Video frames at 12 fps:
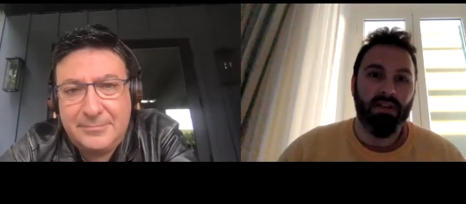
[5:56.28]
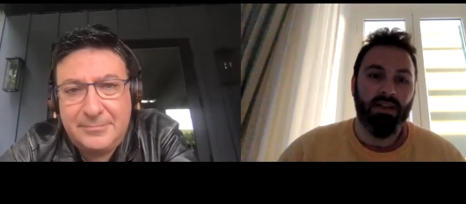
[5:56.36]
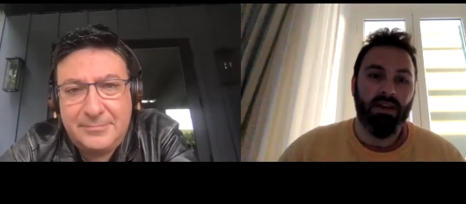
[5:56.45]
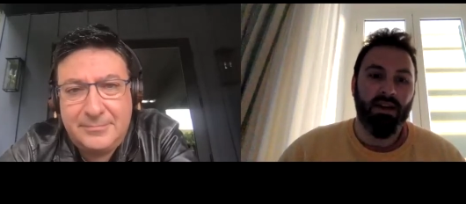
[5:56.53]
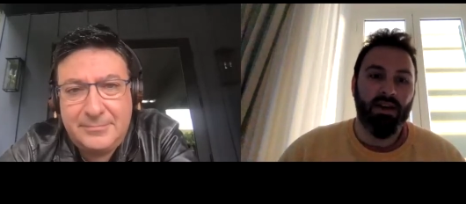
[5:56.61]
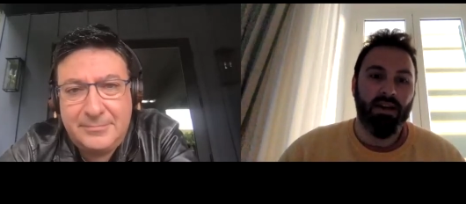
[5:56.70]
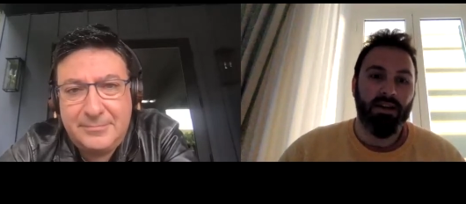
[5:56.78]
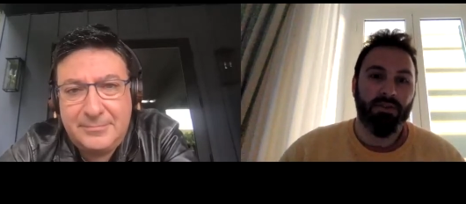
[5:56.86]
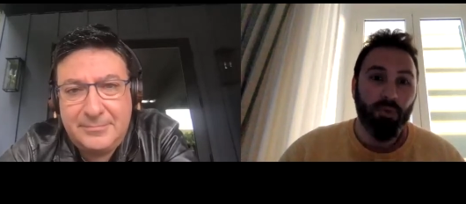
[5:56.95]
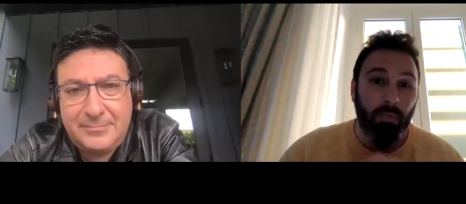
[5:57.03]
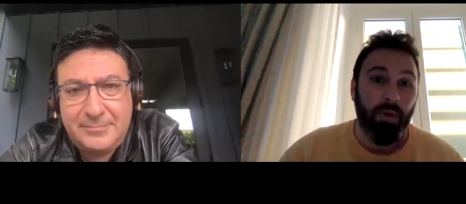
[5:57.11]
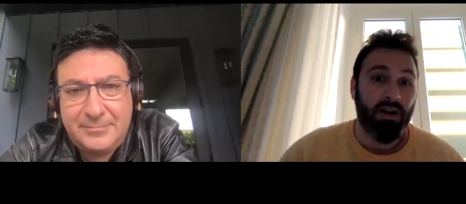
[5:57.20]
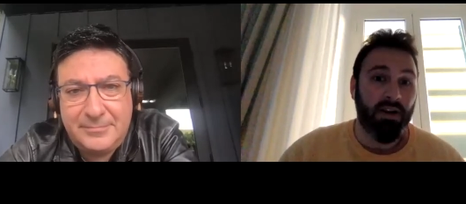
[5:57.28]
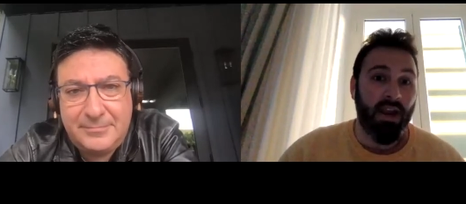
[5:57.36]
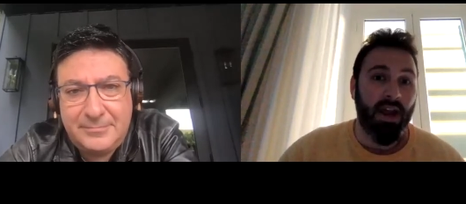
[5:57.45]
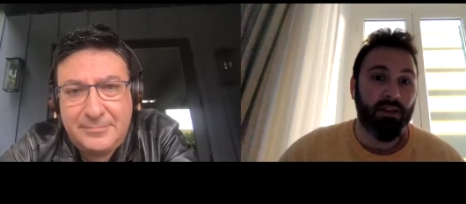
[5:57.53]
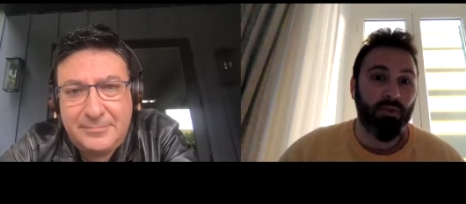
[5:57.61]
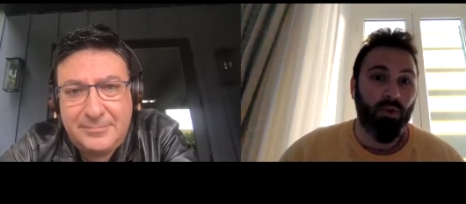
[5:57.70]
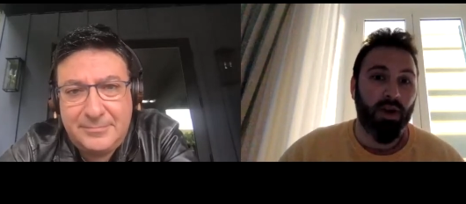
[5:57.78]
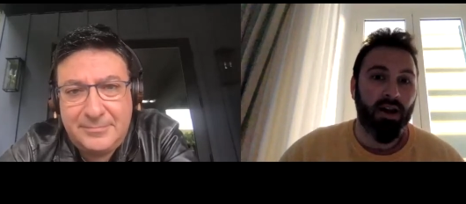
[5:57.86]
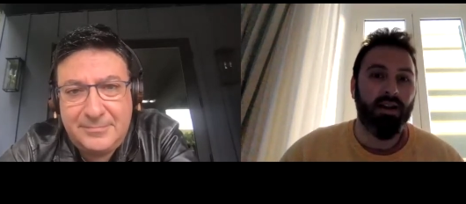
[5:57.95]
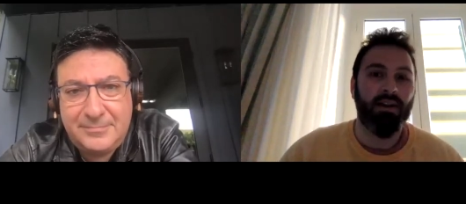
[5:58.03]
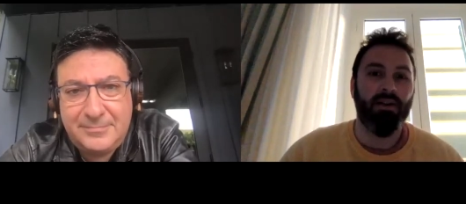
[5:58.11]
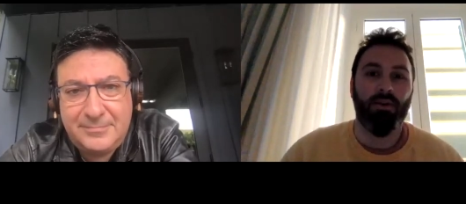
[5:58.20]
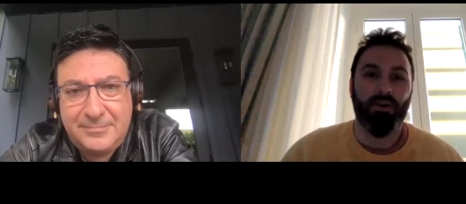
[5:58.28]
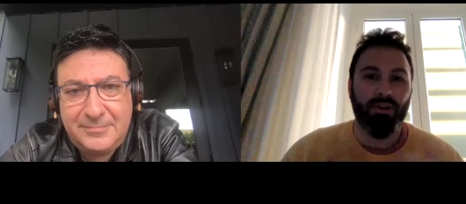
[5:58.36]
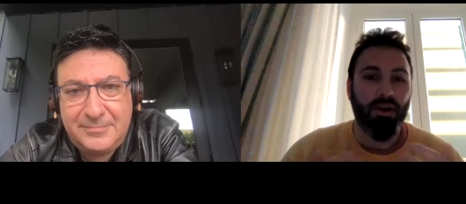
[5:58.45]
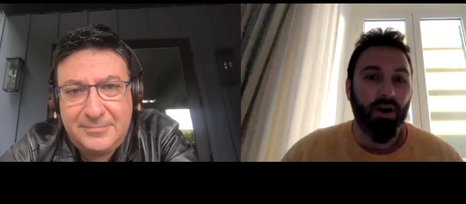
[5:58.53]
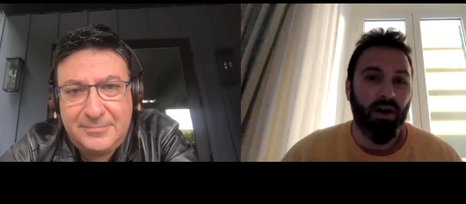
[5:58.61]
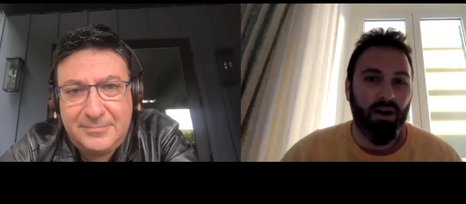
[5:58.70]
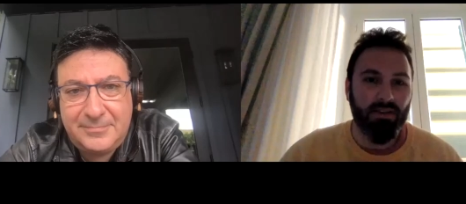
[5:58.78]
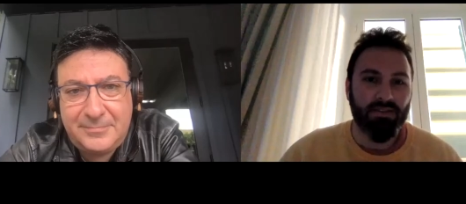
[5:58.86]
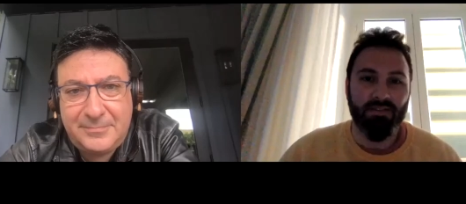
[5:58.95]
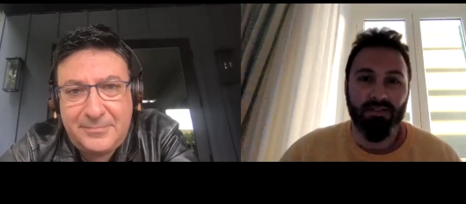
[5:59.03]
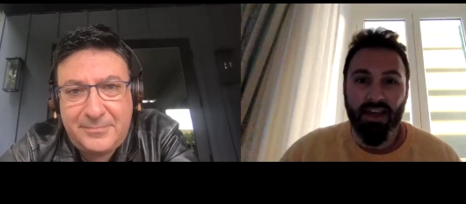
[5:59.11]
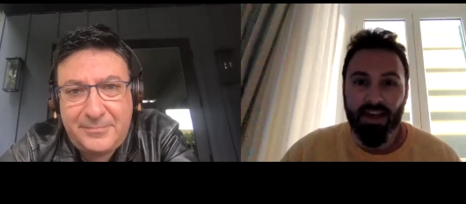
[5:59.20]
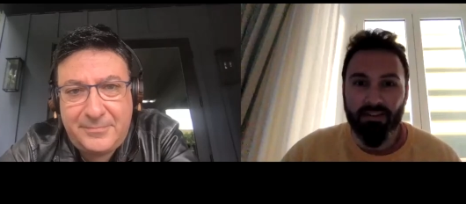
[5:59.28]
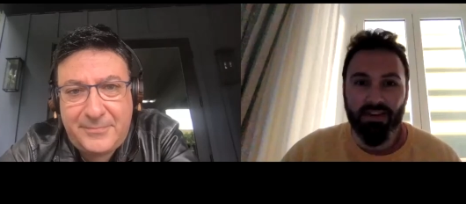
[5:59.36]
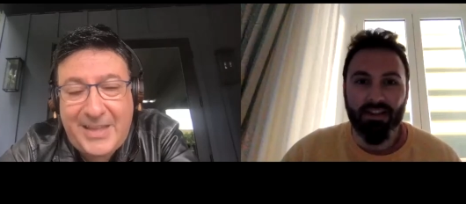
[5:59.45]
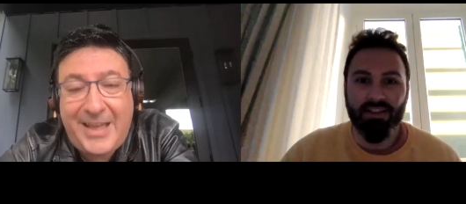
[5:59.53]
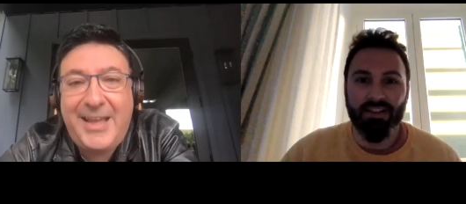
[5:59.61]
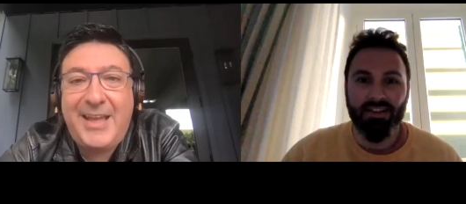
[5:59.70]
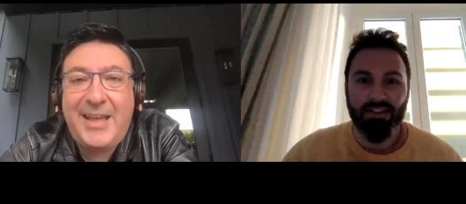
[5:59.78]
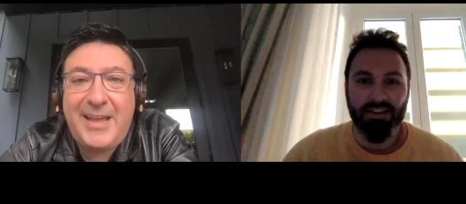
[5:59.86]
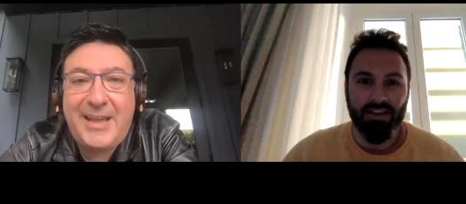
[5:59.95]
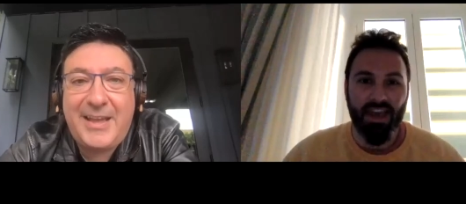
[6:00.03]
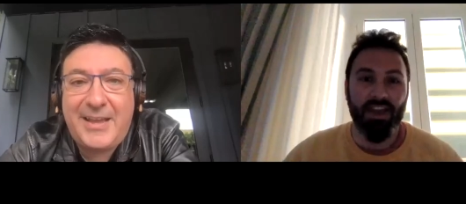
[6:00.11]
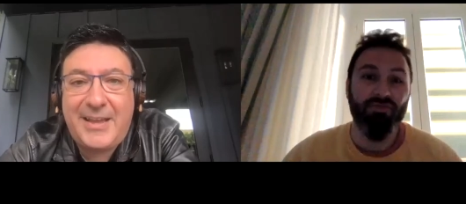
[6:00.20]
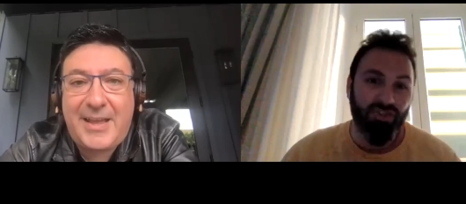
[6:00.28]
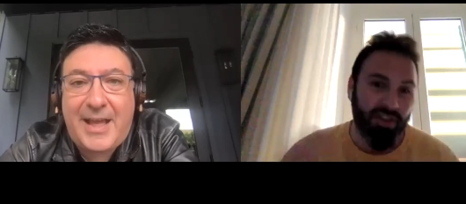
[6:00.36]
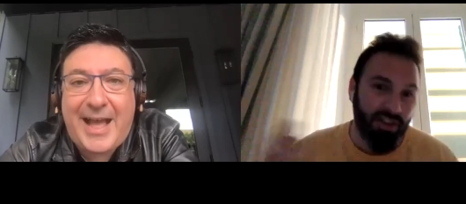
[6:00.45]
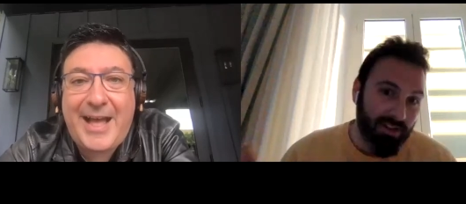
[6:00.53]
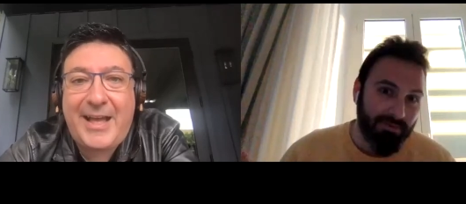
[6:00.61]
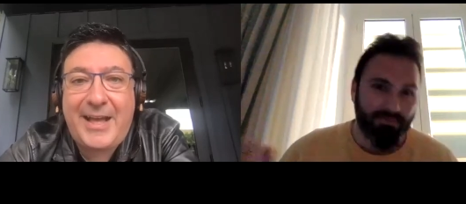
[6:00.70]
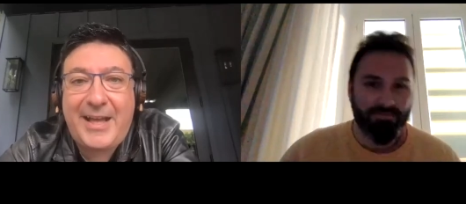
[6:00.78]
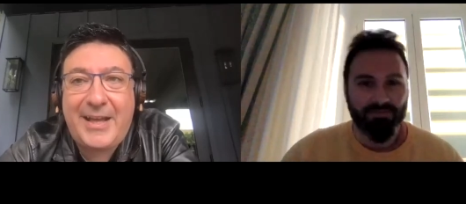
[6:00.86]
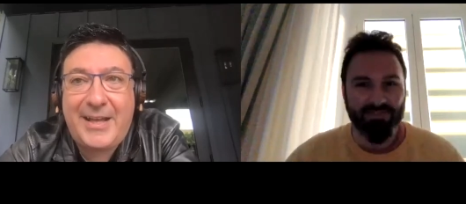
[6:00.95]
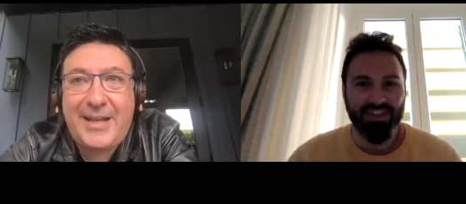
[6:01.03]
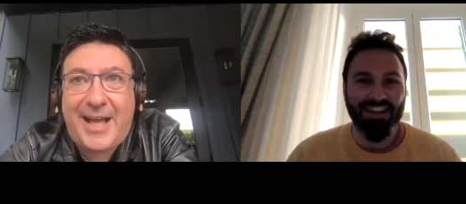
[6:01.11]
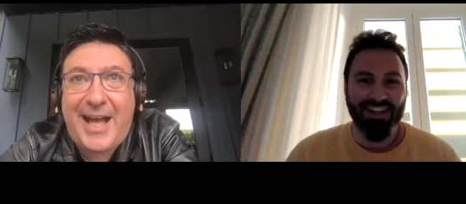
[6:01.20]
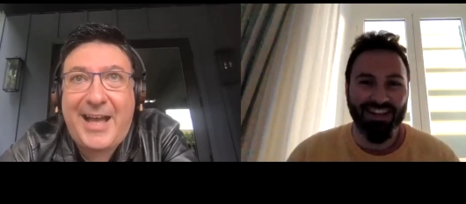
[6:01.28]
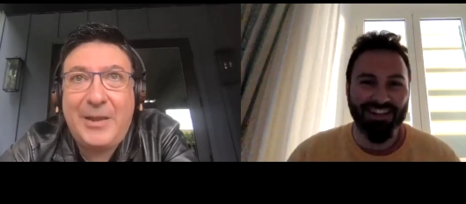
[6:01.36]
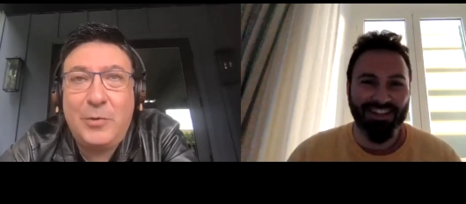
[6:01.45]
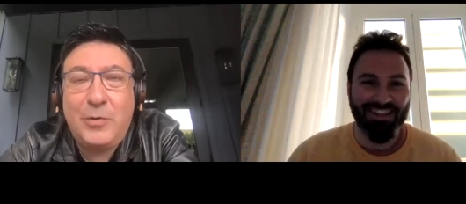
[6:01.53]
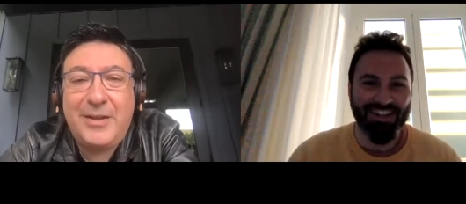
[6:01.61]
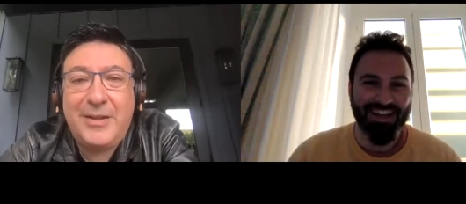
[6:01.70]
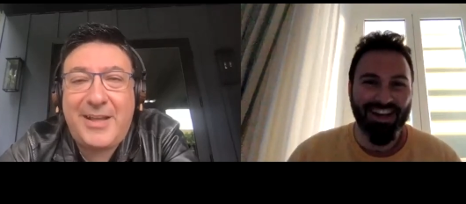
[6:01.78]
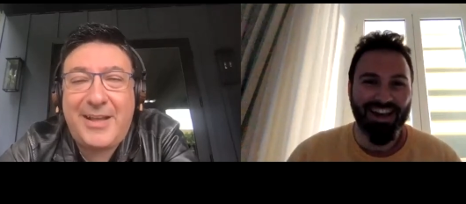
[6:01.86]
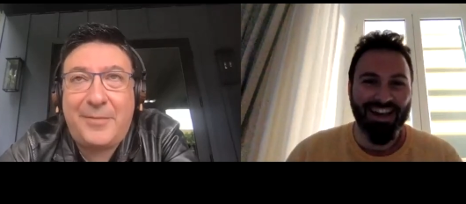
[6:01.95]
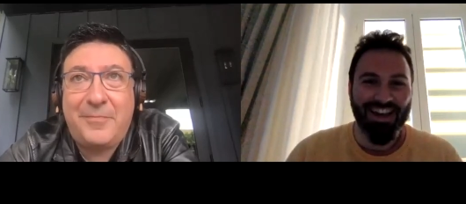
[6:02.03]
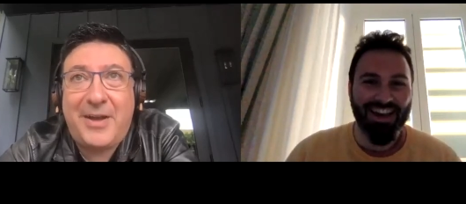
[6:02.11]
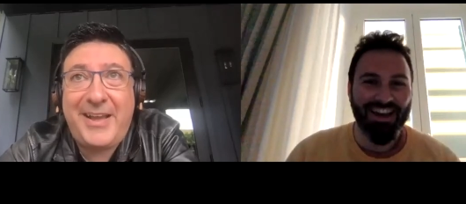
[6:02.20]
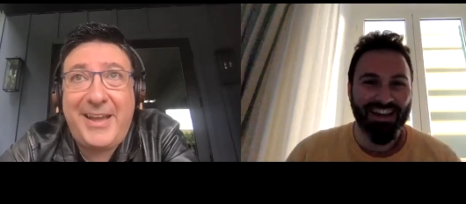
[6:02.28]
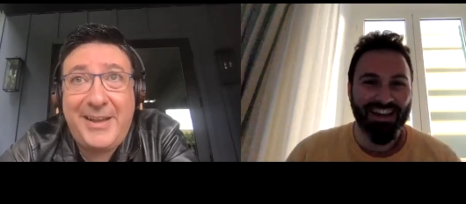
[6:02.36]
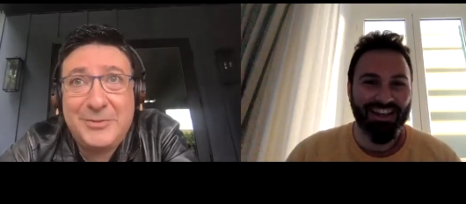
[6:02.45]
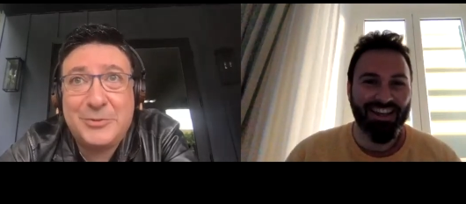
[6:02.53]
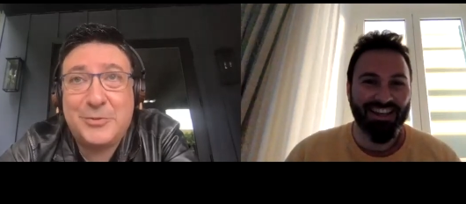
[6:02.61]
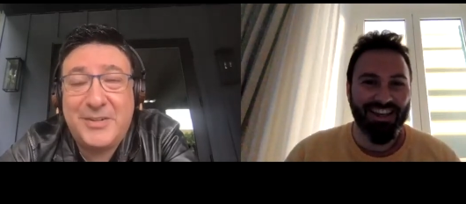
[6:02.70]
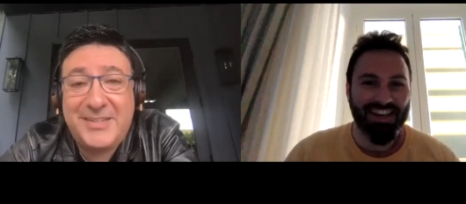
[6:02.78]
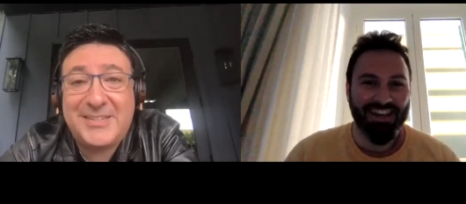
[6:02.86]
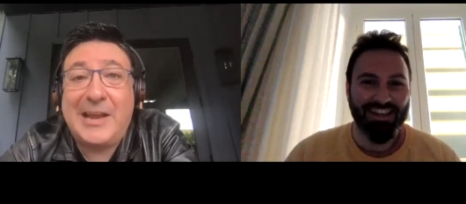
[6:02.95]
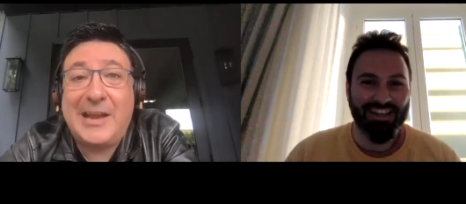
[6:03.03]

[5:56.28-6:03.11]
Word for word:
Speaker 1: in the supernatural or ghost, devil, angel?
Speaker 2: My answer is I